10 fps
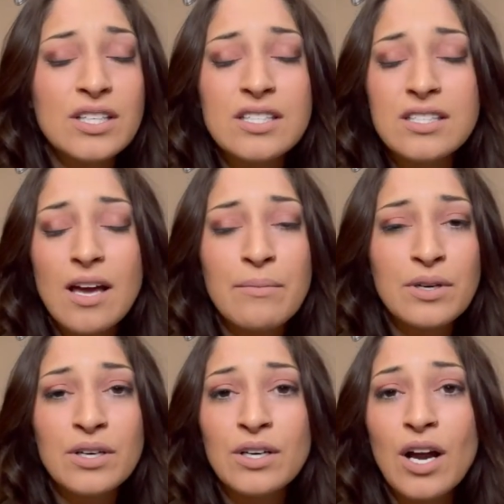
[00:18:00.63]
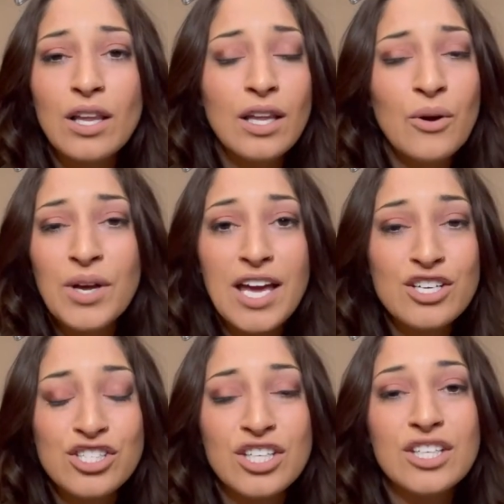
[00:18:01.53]
summer
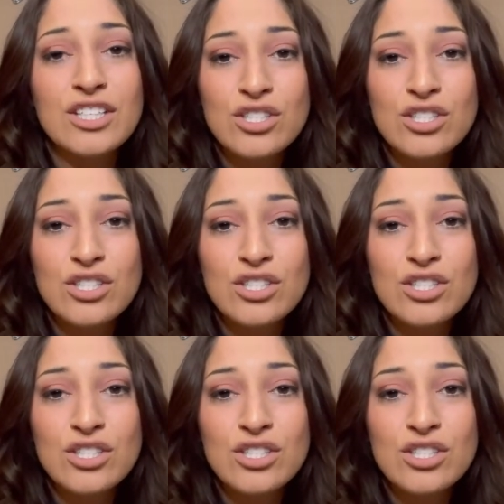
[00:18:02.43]
location. It is